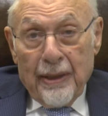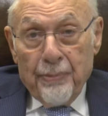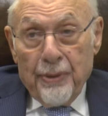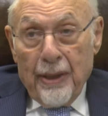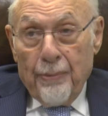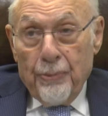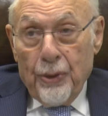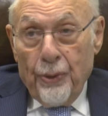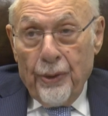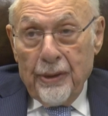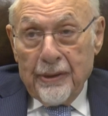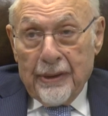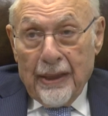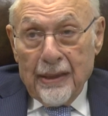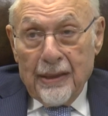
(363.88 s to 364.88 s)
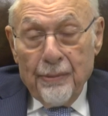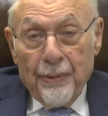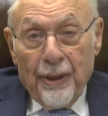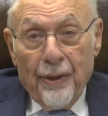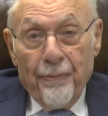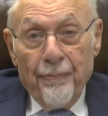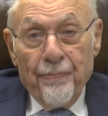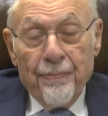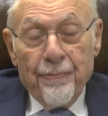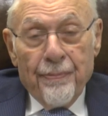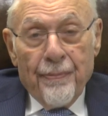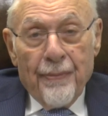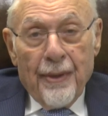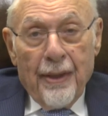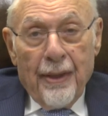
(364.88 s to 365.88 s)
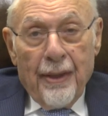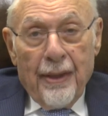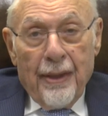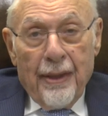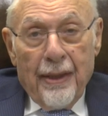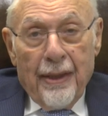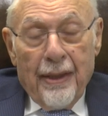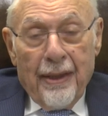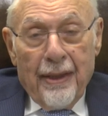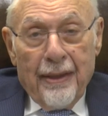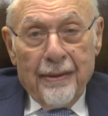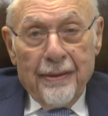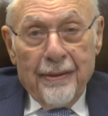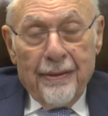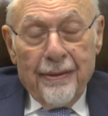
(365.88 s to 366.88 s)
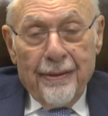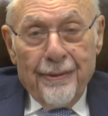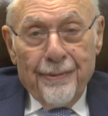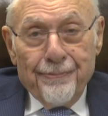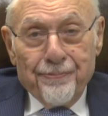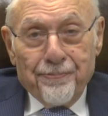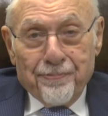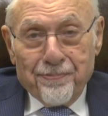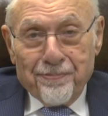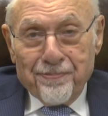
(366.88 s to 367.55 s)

Rabbi Rabbi Yoel Teitelbaum, and um,